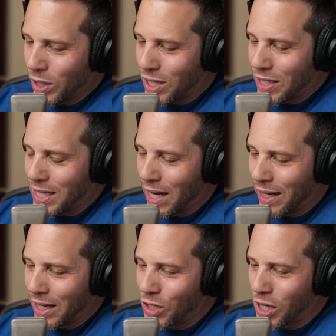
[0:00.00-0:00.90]
Priest is
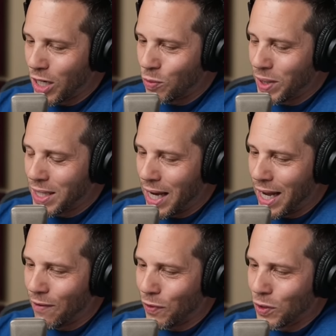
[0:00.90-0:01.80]
yelling at Judgment
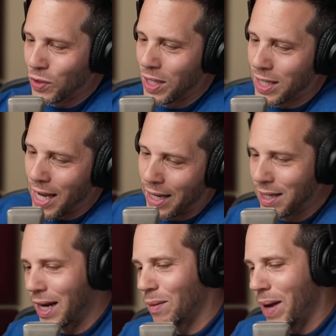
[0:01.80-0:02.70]
Day for losing the
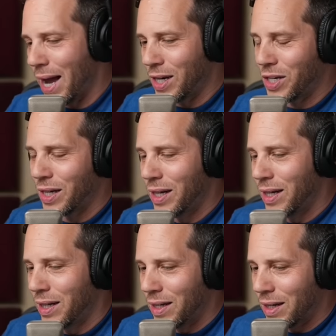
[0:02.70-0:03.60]
tag title match.
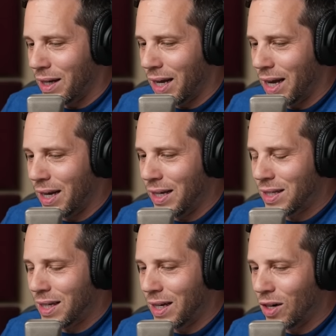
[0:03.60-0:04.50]
And
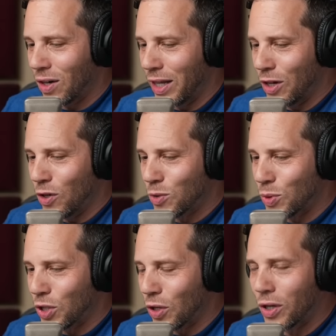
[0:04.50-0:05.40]
he said, Carlito, you're
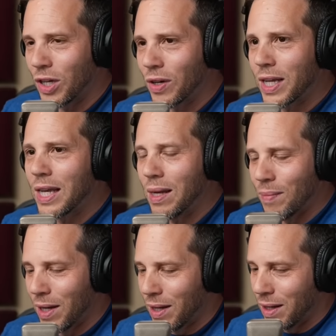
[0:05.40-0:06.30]
supposed to earn your
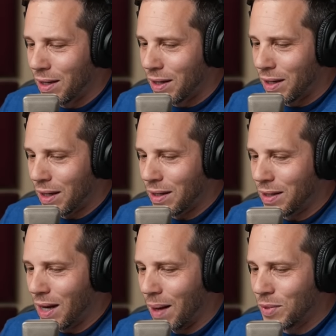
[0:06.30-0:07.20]
keep.
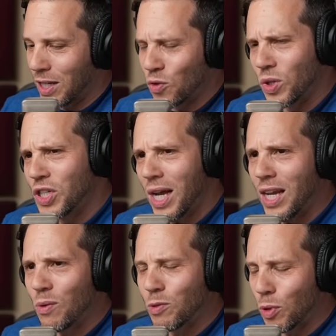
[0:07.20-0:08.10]
And Dom says, well,
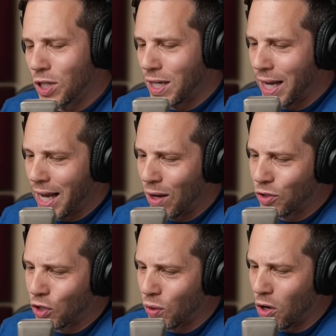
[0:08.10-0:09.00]
JD was supposed to take
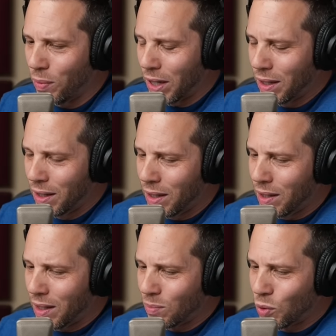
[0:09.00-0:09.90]
out Strowman.
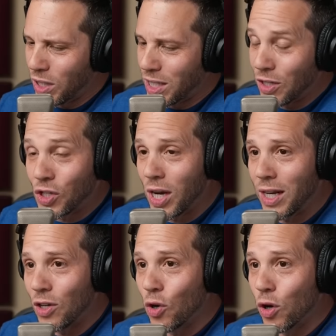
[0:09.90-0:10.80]
And Priest says,
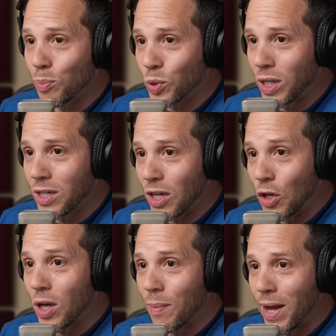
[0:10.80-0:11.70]
JD, you go to Priest,
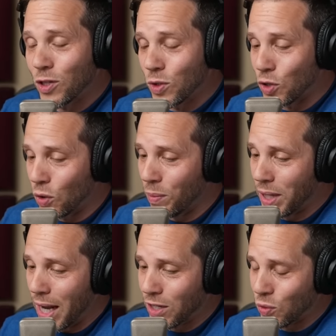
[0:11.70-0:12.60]
you get a match with
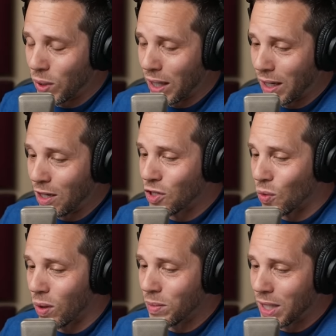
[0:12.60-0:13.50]
Strowman next week. And he
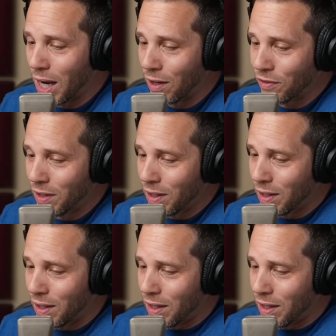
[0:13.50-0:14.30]
storms off.